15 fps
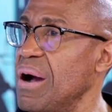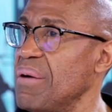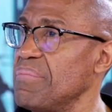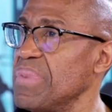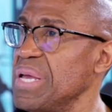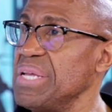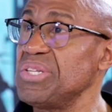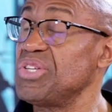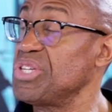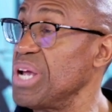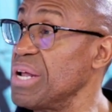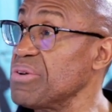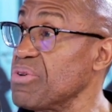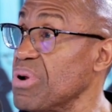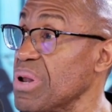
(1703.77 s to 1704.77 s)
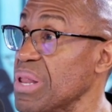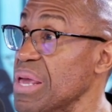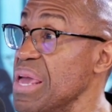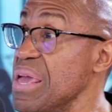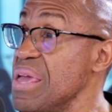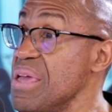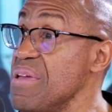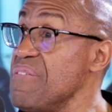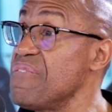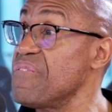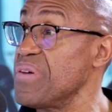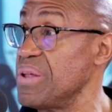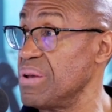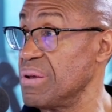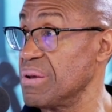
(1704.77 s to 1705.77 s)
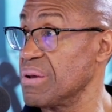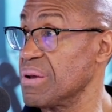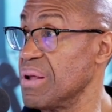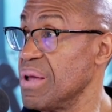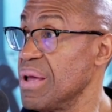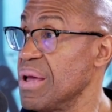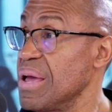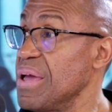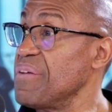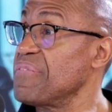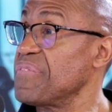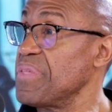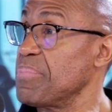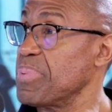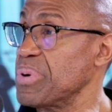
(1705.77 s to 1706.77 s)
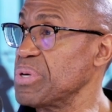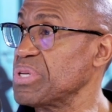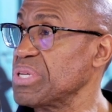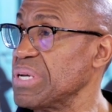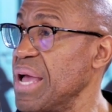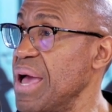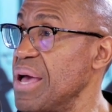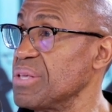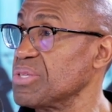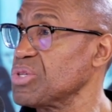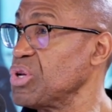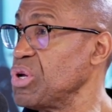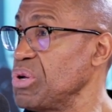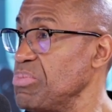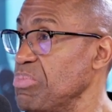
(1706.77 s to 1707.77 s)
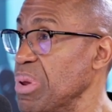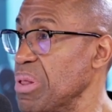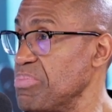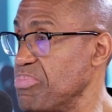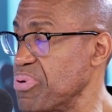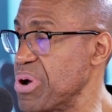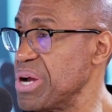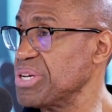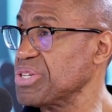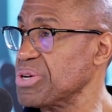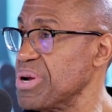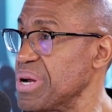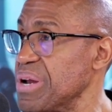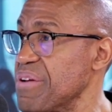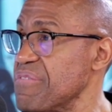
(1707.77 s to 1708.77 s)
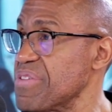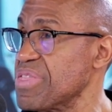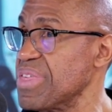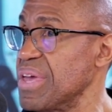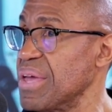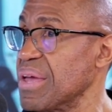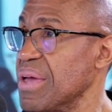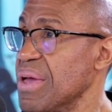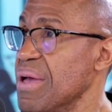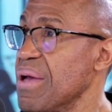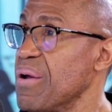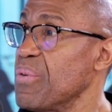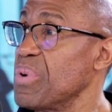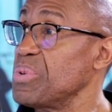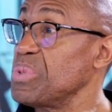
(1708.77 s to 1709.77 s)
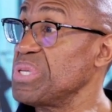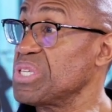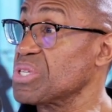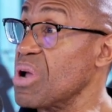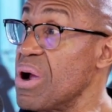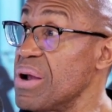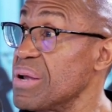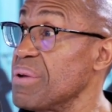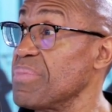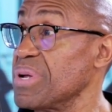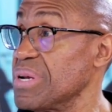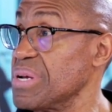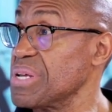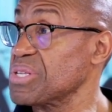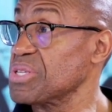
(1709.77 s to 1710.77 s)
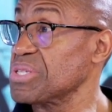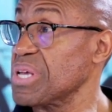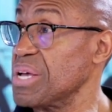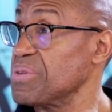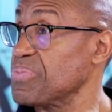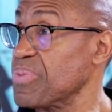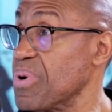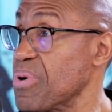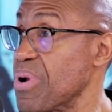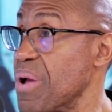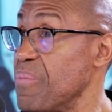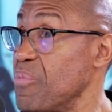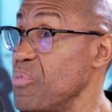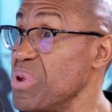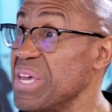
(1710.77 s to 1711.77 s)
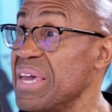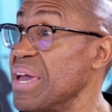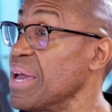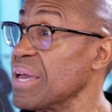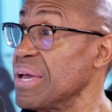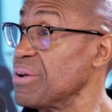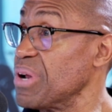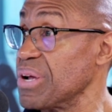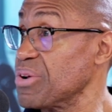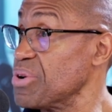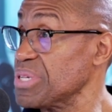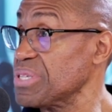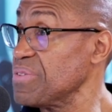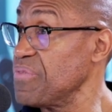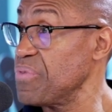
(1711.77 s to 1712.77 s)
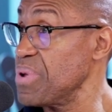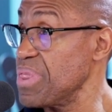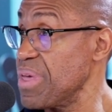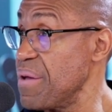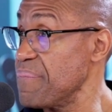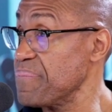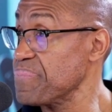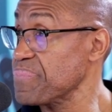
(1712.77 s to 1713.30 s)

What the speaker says: in general, even if the person has good blood pressure and everything, when we start them on an exercise program, we can't get aggressive with them.